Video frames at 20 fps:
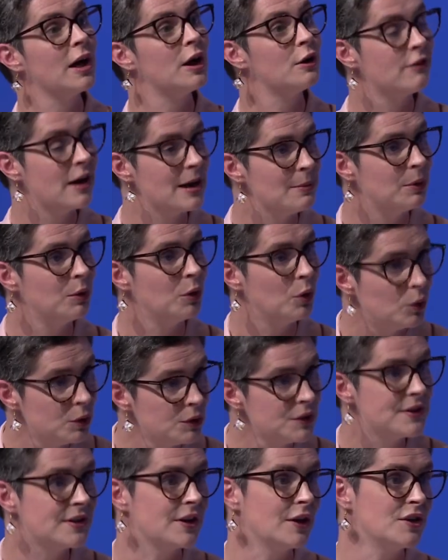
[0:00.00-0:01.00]
are able
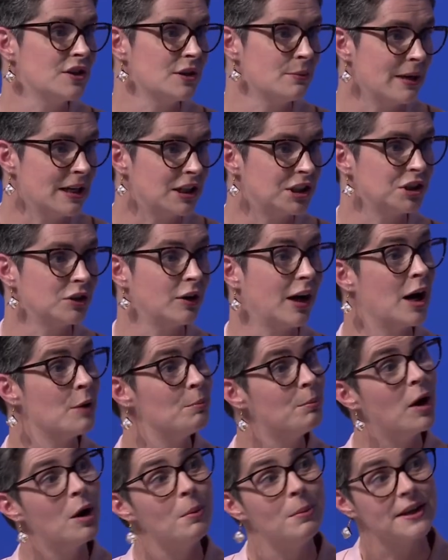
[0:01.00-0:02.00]
also to make sure our
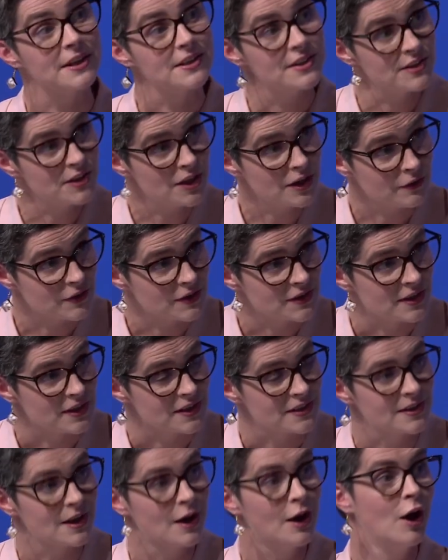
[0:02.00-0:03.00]
public
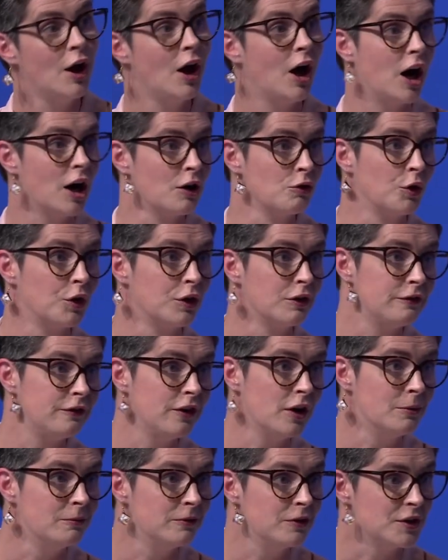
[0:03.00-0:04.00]
services are on a
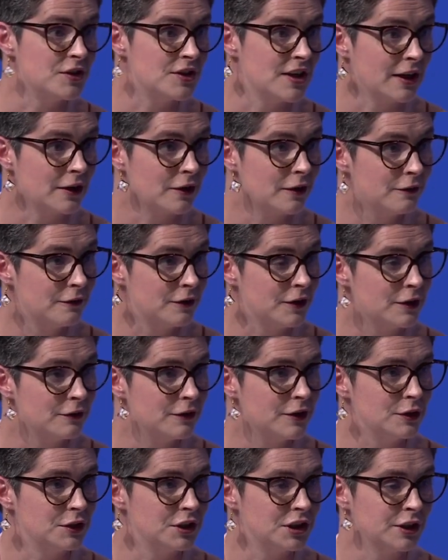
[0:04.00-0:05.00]
firm footing for the
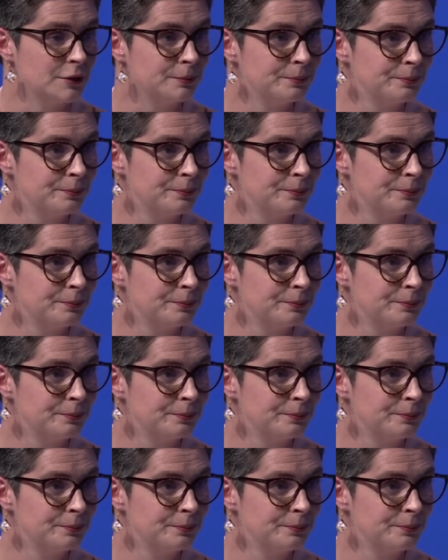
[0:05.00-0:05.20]
future.